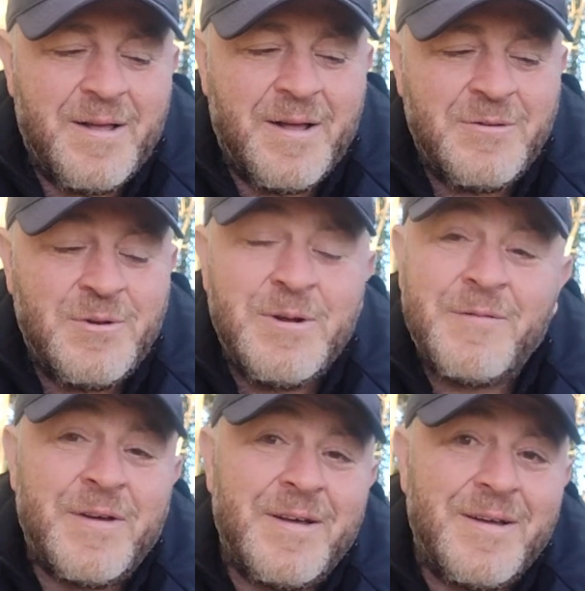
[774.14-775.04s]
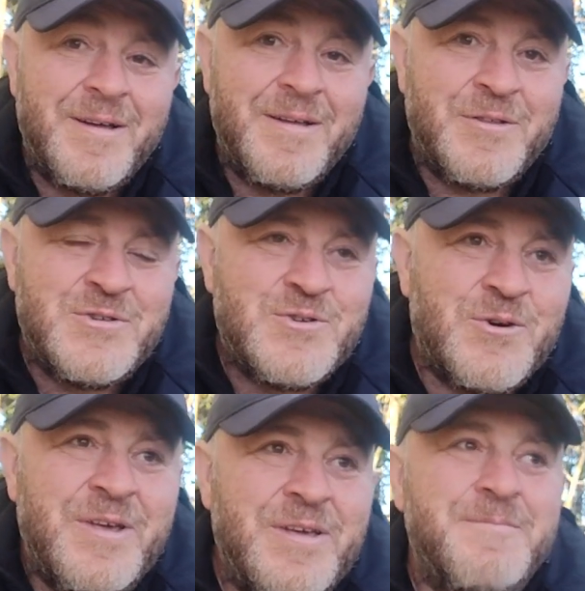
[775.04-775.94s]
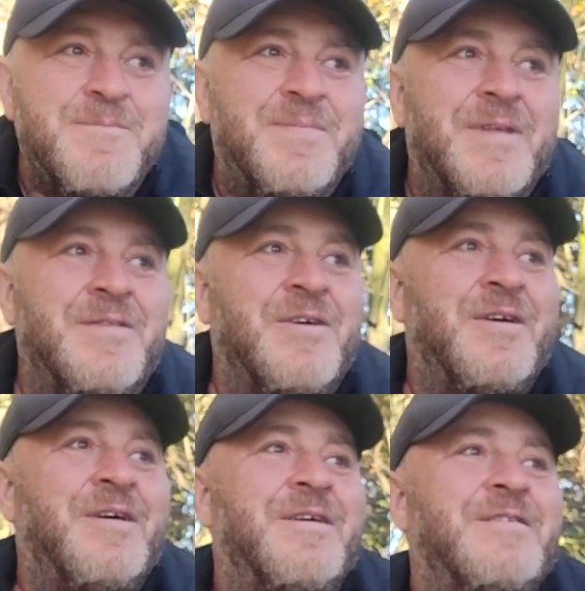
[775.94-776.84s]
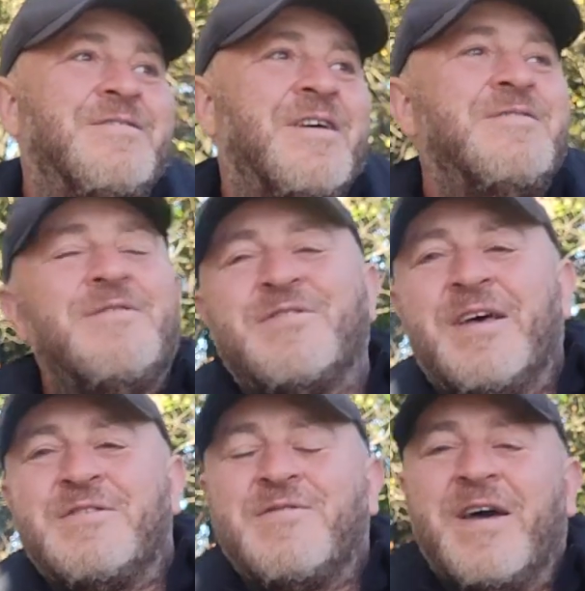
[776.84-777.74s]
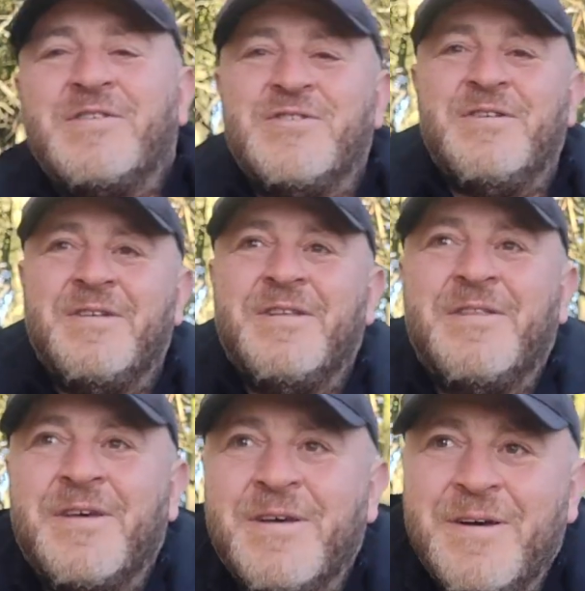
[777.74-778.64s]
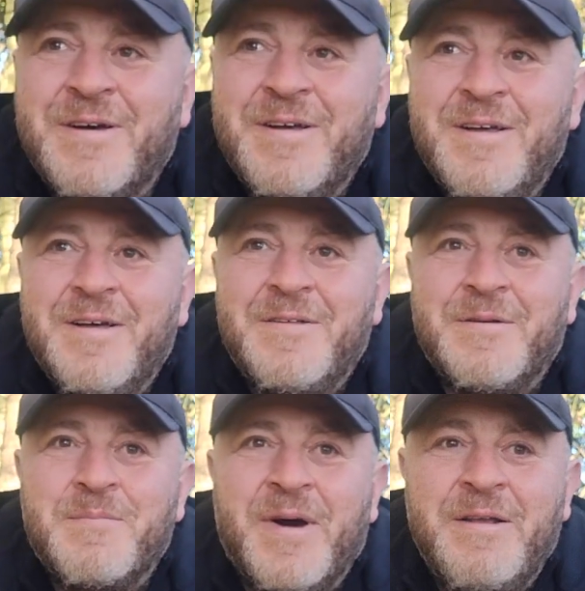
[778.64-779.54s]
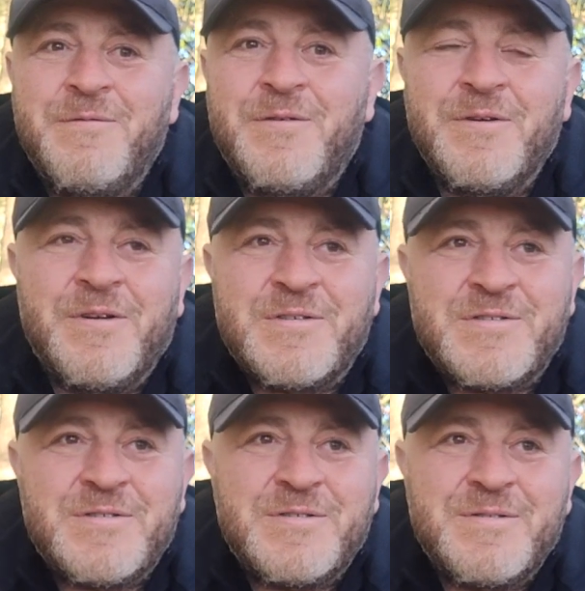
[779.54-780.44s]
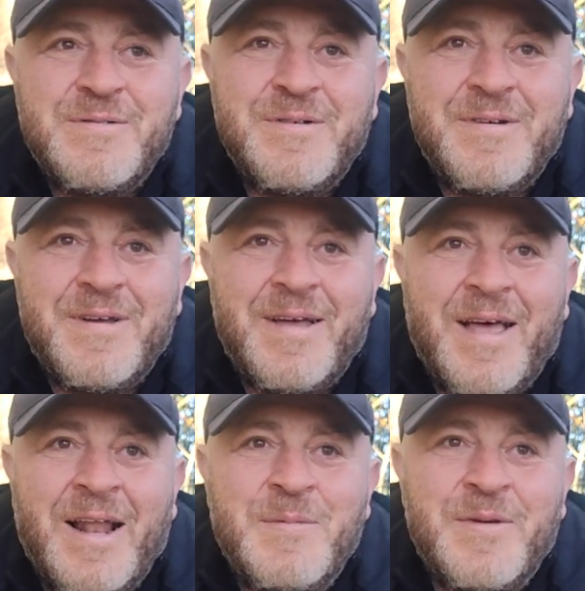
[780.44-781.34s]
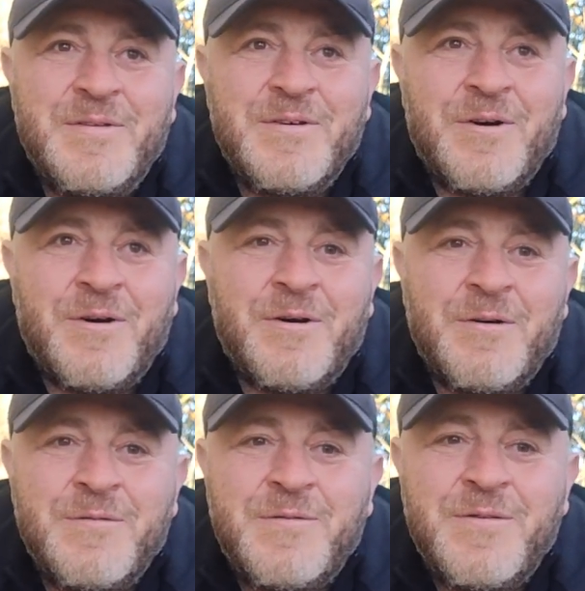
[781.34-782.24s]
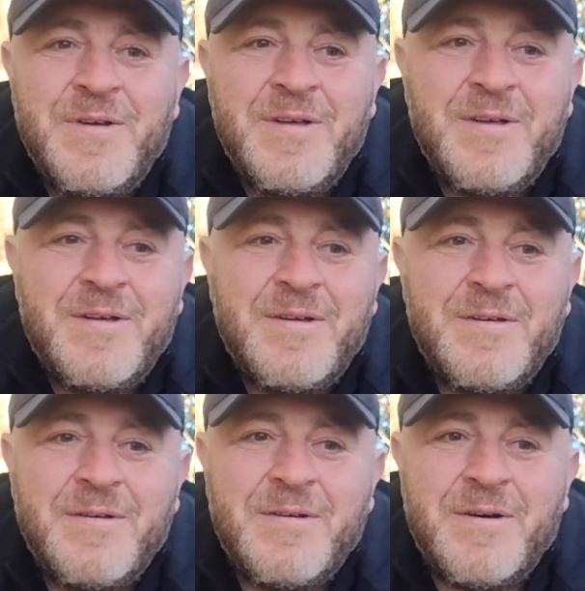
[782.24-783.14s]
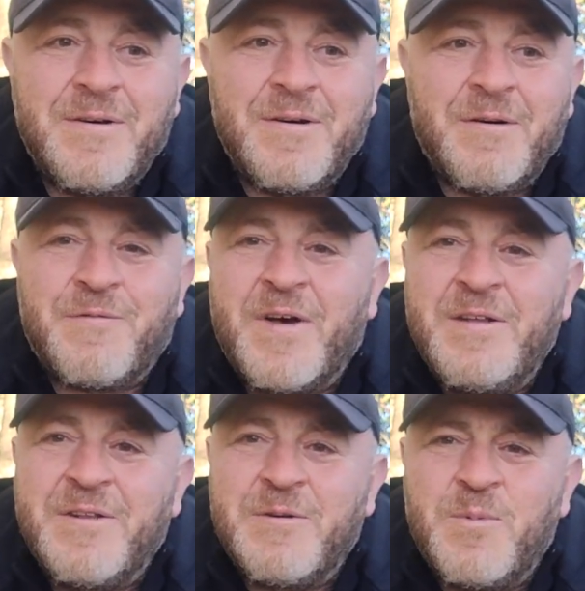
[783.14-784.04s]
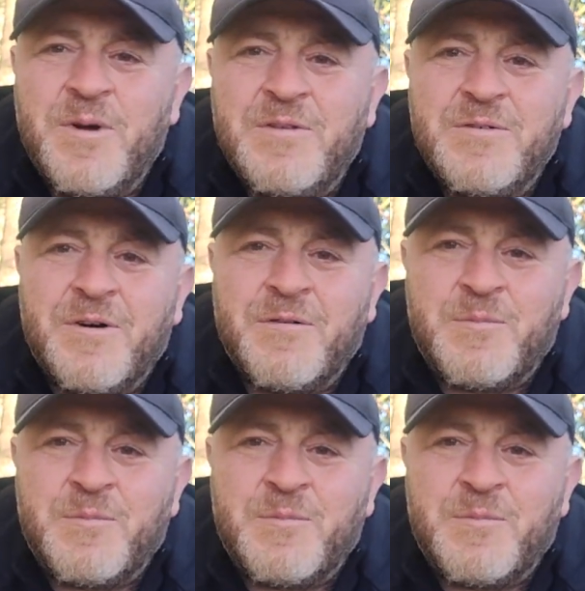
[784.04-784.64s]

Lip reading: I do love it. The joy, the sense of satisfaction, the mindfulness element of finding wood, of